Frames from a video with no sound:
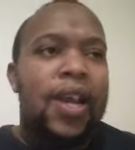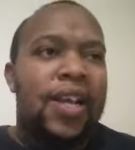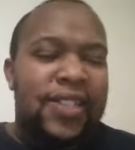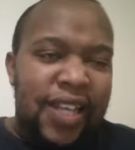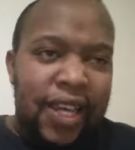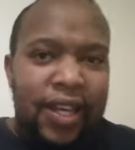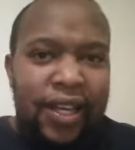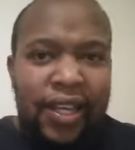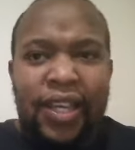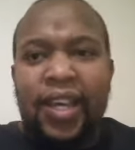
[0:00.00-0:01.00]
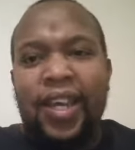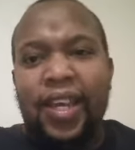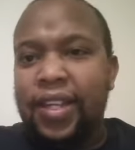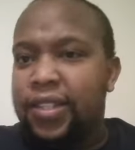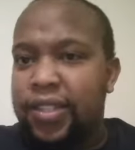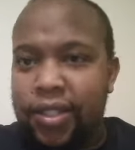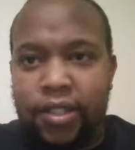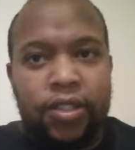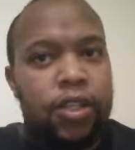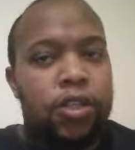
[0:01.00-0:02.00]
And secondly, he is
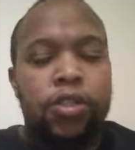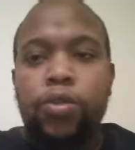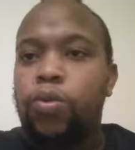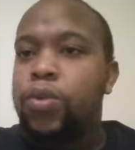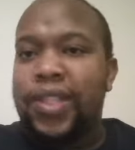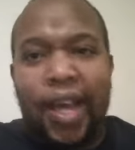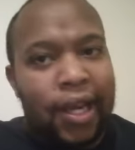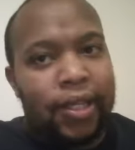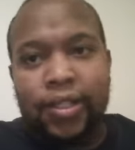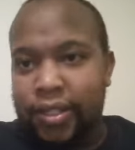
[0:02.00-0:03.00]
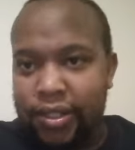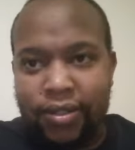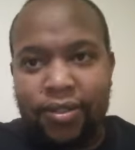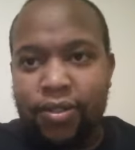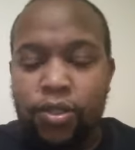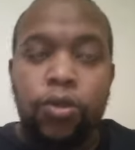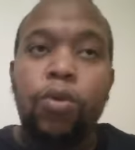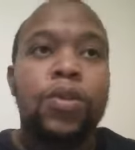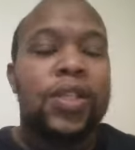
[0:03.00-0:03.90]
just too talented too